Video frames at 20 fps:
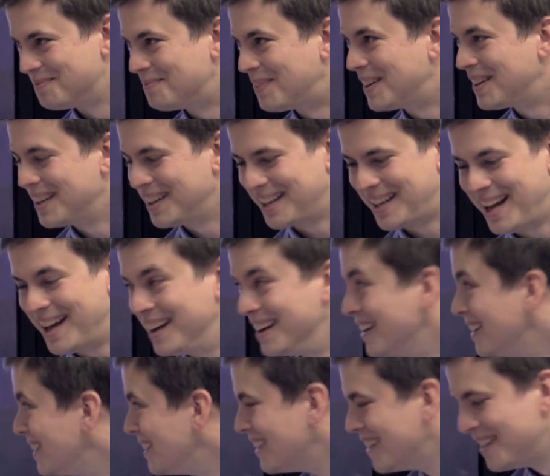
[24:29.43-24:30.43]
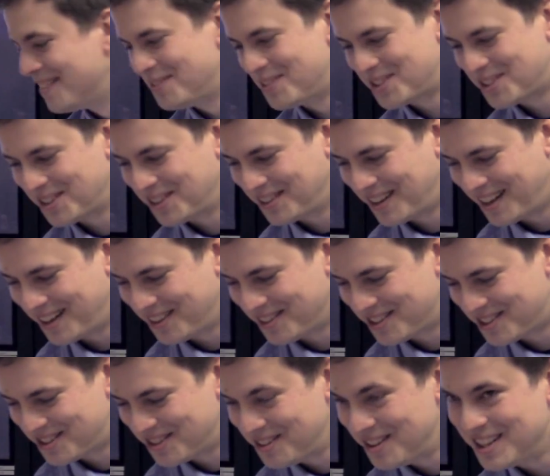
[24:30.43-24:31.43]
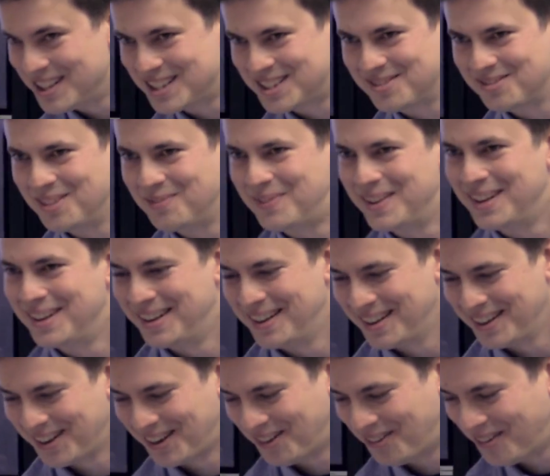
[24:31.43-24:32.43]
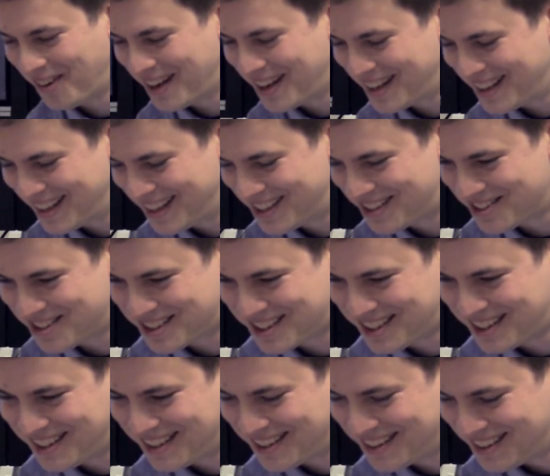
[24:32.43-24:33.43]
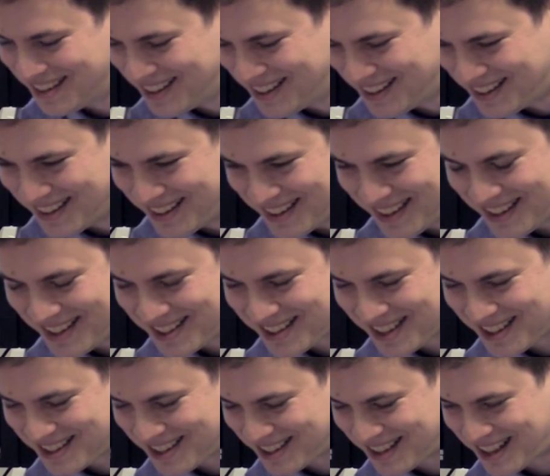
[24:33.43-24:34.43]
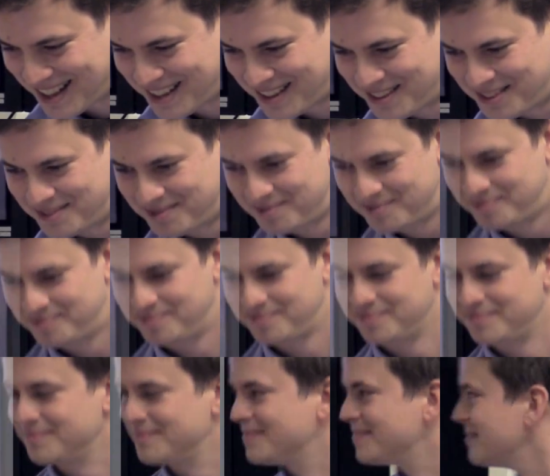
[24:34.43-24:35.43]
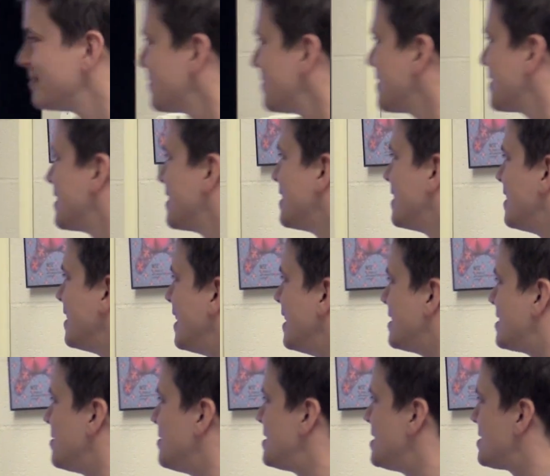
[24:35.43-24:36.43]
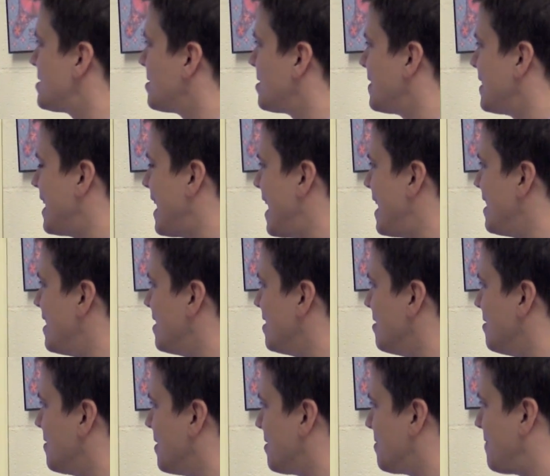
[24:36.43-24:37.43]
But again, I'm sure that your students would be quite interested in discussing that. And so this is sort of the end of the